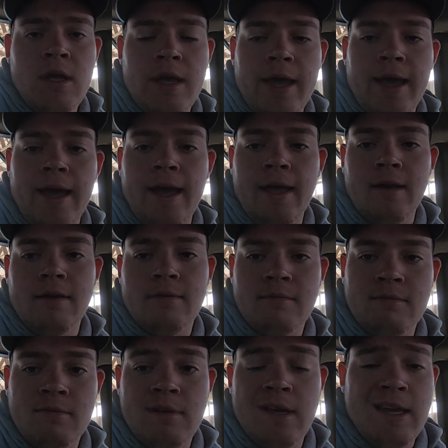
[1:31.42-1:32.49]
and
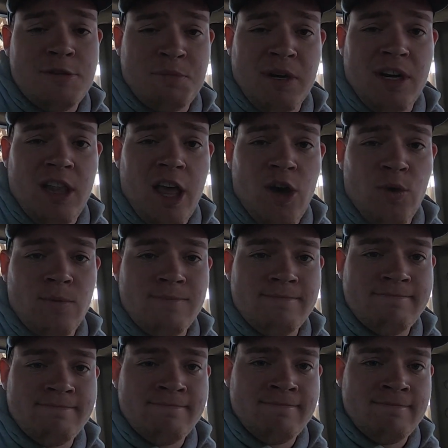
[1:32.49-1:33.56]
it's pretty low.
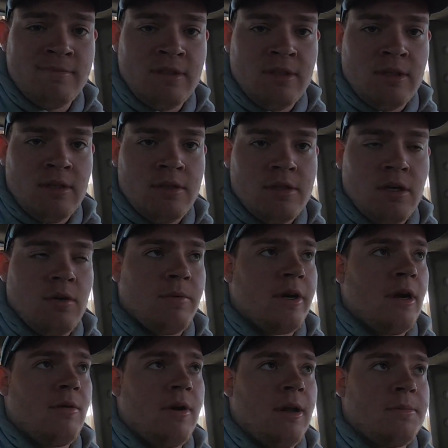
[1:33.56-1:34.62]
So we're
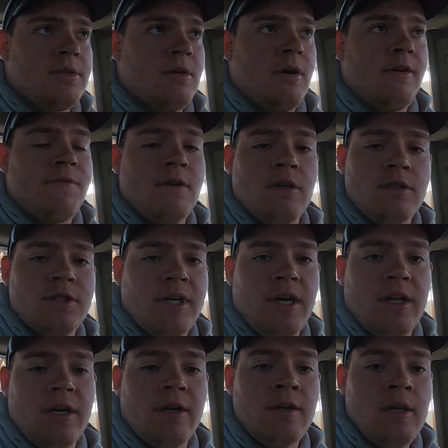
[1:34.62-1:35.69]
gonna run up to our fuel
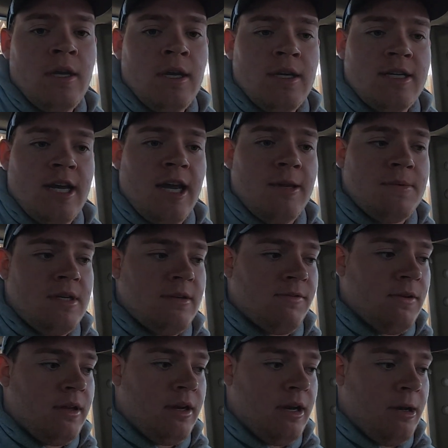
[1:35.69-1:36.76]
trailer. James, he's
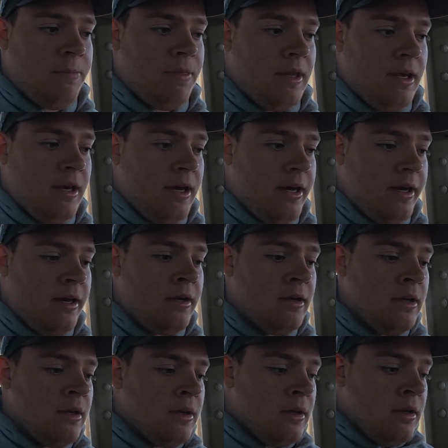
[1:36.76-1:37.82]
filling up the
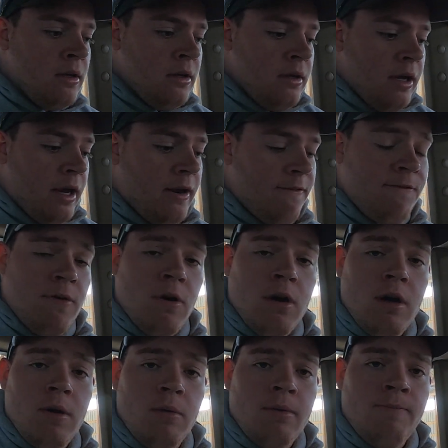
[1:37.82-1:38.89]

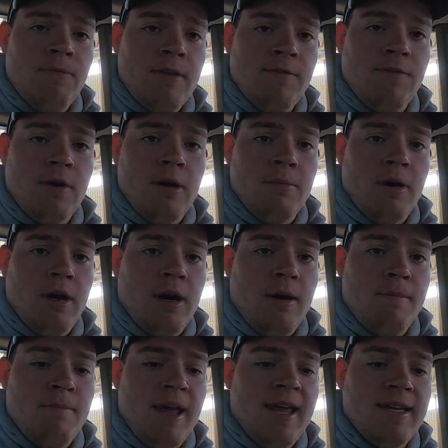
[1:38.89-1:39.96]
84 from
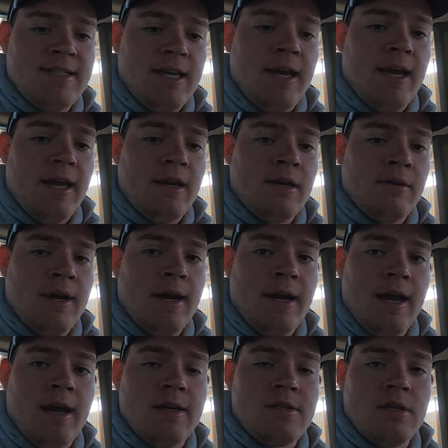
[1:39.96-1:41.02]
our main tank right
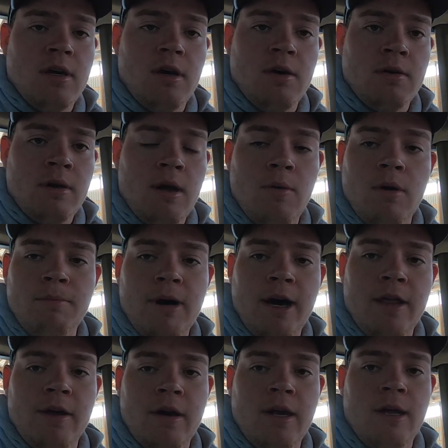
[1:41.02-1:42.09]
now, so I won't
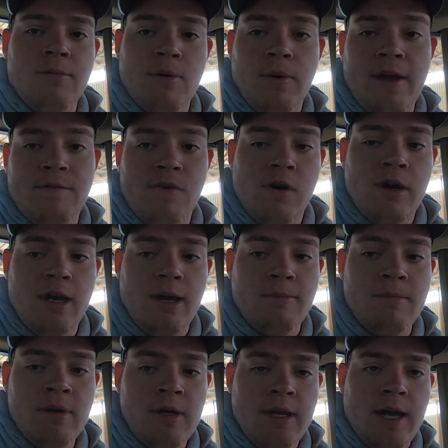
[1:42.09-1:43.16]
bother him or wait for
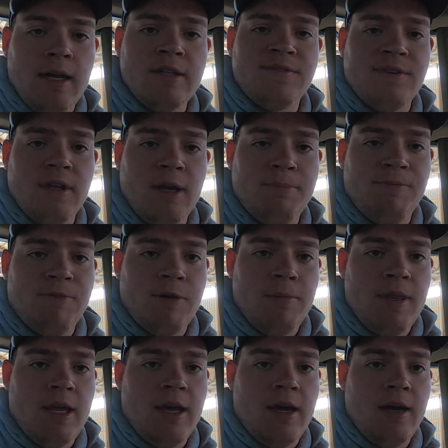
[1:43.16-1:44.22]
him. I'll just fill up
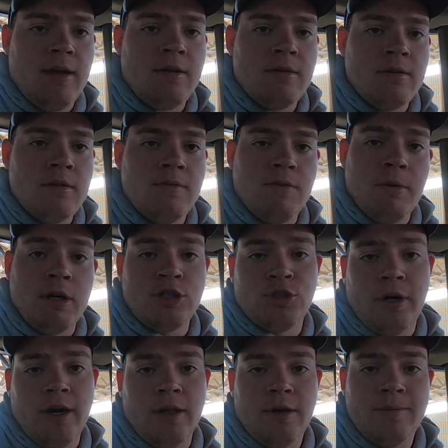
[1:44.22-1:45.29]
from our
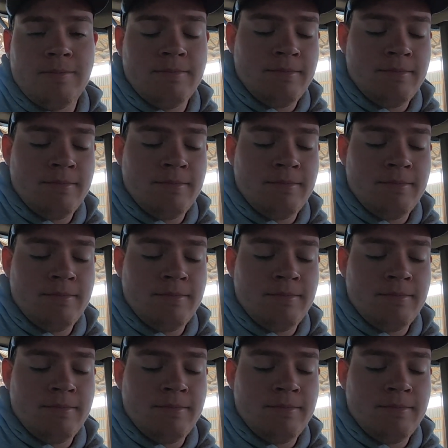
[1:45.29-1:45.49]
trailer